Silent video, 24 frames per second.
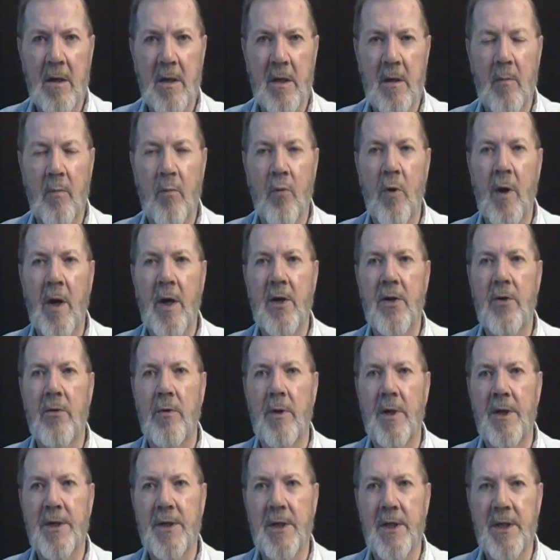to bring to
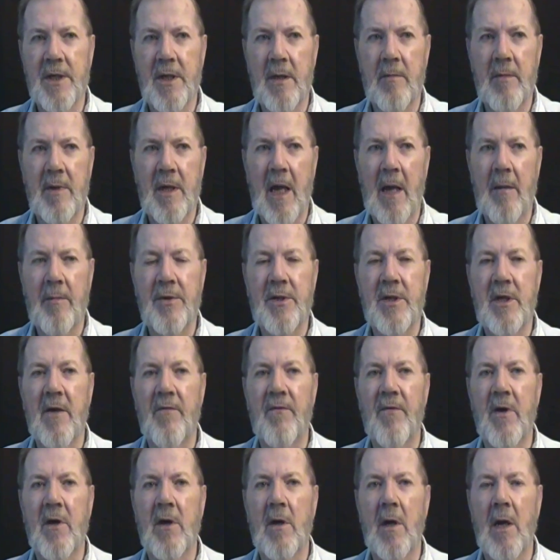us the sometimes
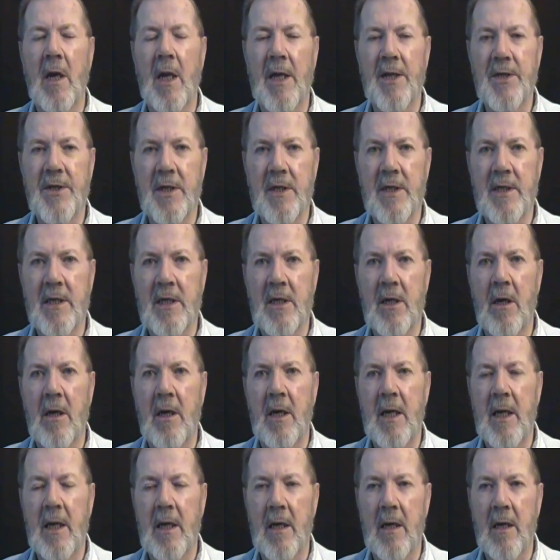difficult lessons that are
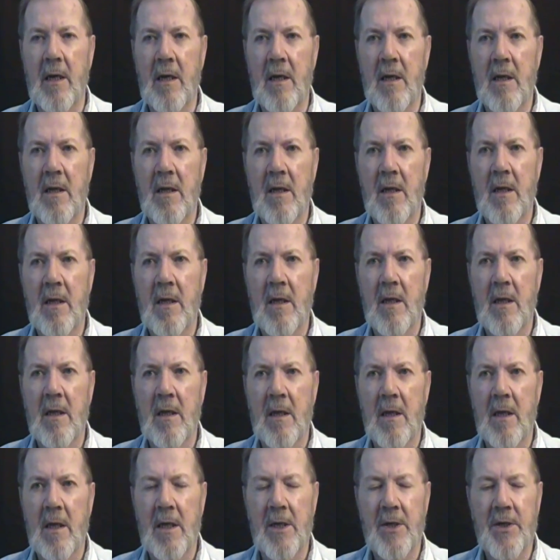needed
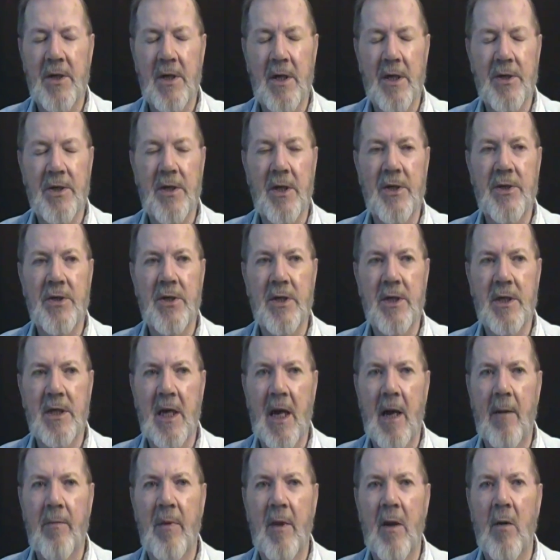until such a
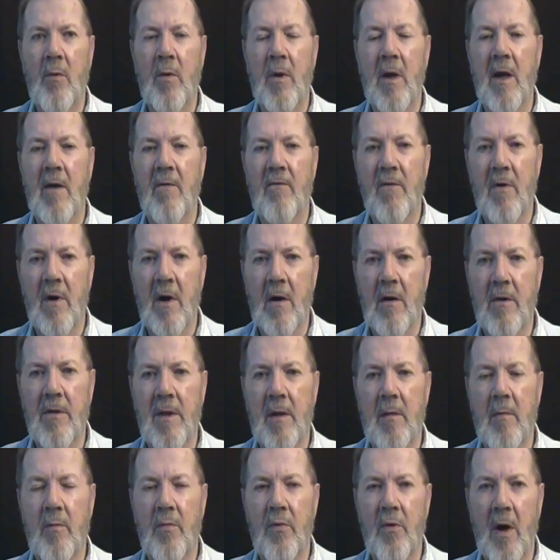time that we have learned
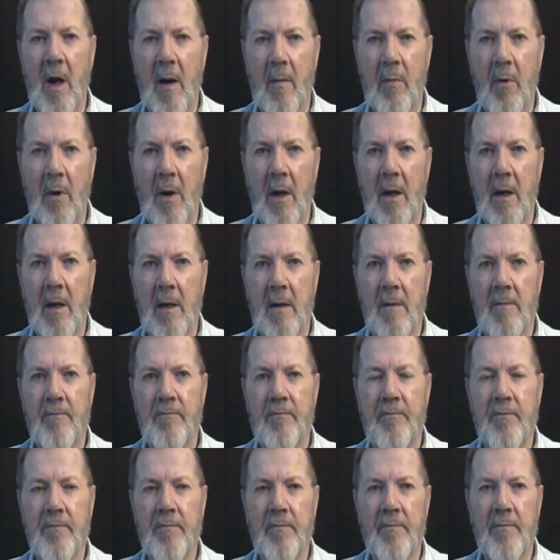them properly
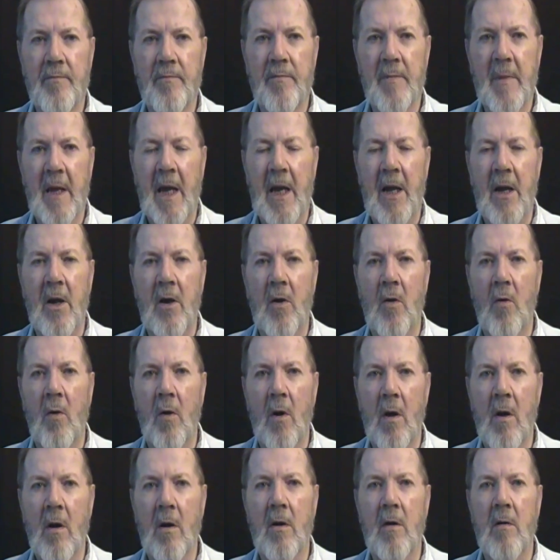and no
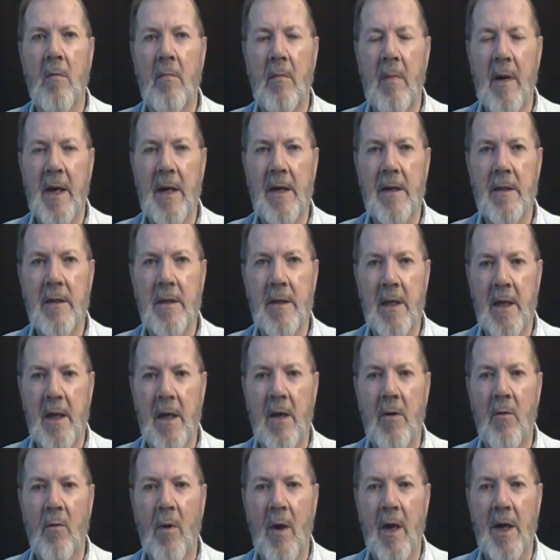longer make the
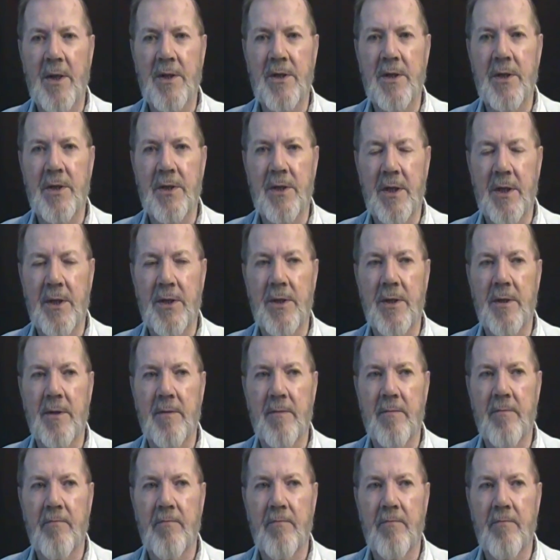unwise decision.